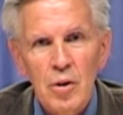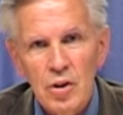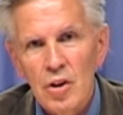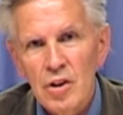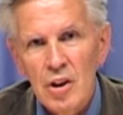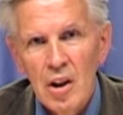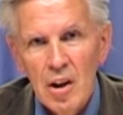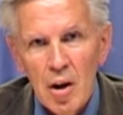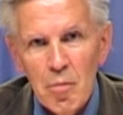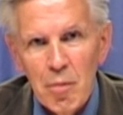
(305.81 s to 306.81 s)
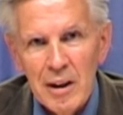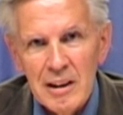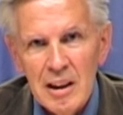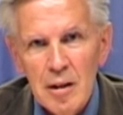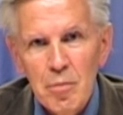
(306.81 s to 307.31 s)
versus
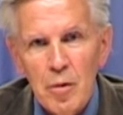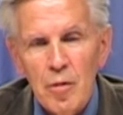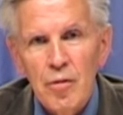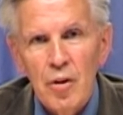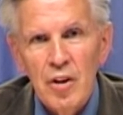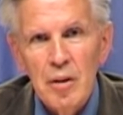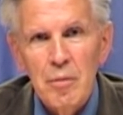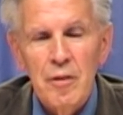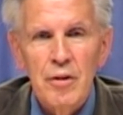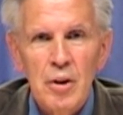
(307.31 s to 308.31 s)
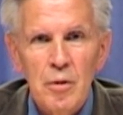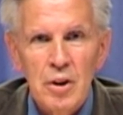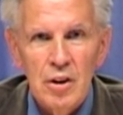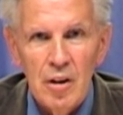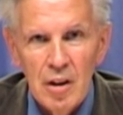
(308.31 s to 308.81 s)
placebo for
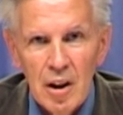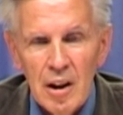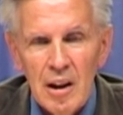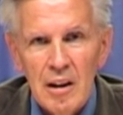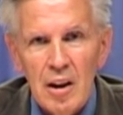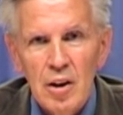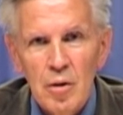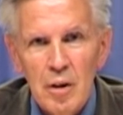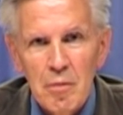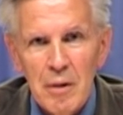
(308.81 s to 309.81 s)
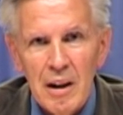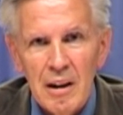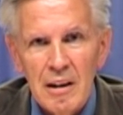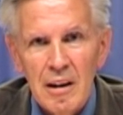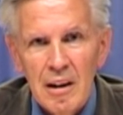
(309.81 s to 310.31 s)
reperfusion in acute
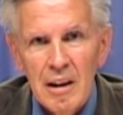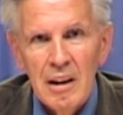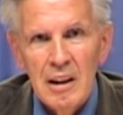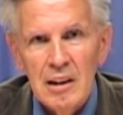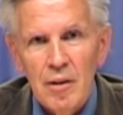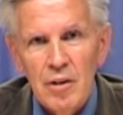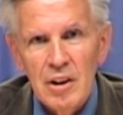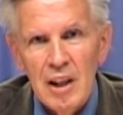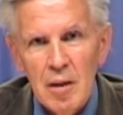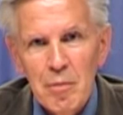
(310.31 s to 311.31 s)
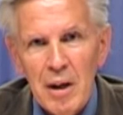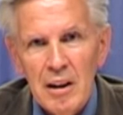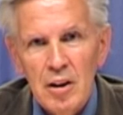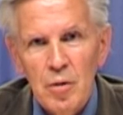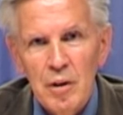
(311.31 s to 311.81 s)
MI. It is of the same
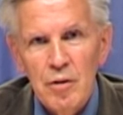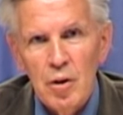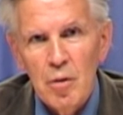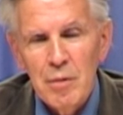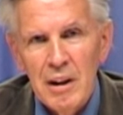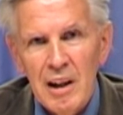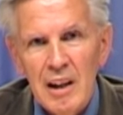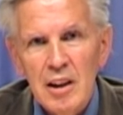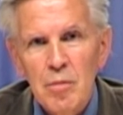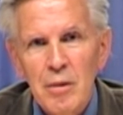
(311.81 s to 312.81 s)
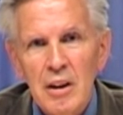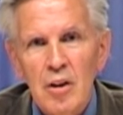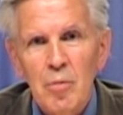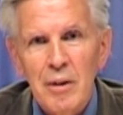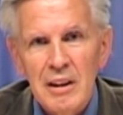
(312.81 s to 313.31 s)
magnitude if you compare
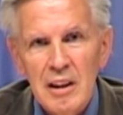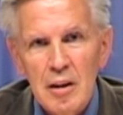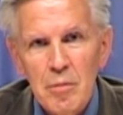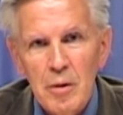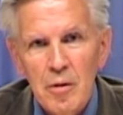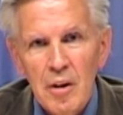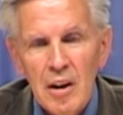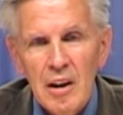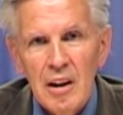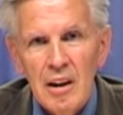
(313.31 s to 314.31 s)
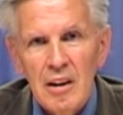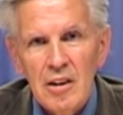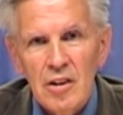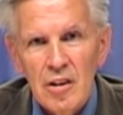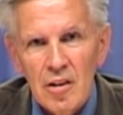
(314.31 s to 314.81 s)
aspirin to placebo. It
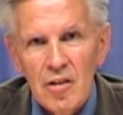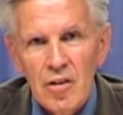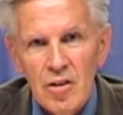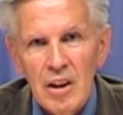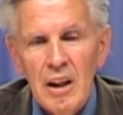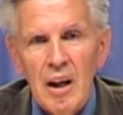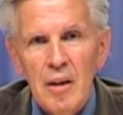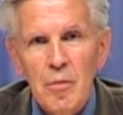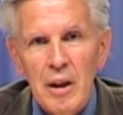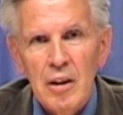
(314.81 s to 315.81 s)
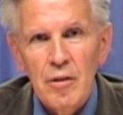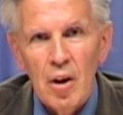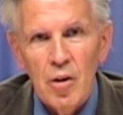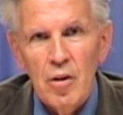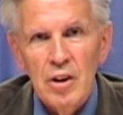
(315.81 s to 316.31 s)
is really one of
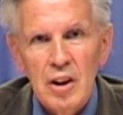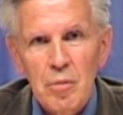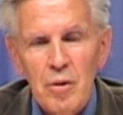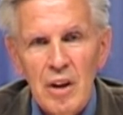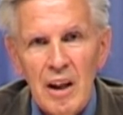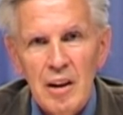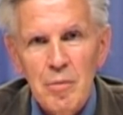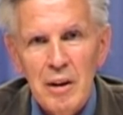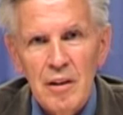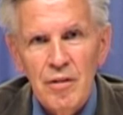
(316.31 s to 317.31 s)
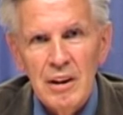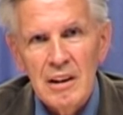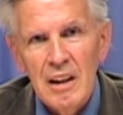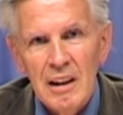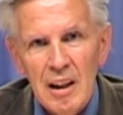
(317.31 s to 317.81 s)
the largest mortality
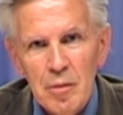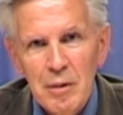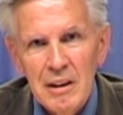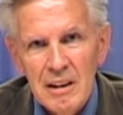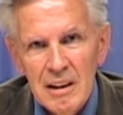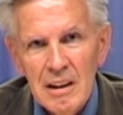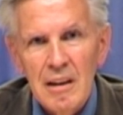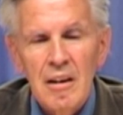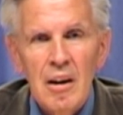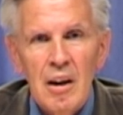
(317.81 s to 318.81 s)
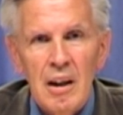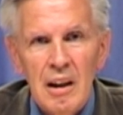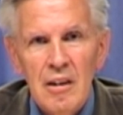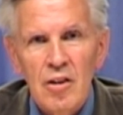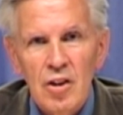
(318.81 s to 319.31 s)
benefits that has been seen
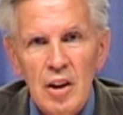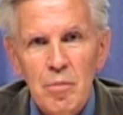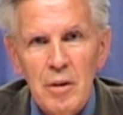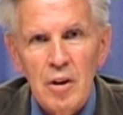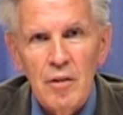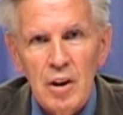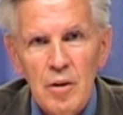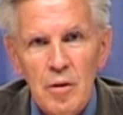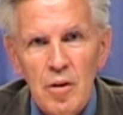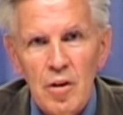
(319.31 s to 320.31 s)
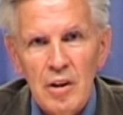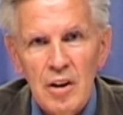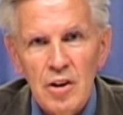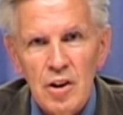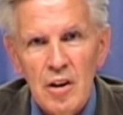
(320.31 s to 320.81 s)
in the treatment of acute
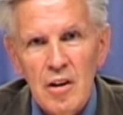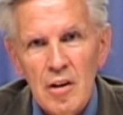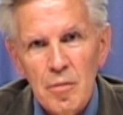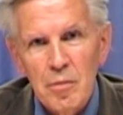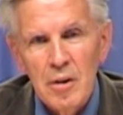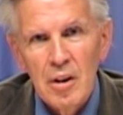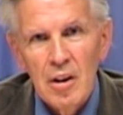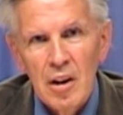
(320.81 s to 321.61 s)
coronary syndrome.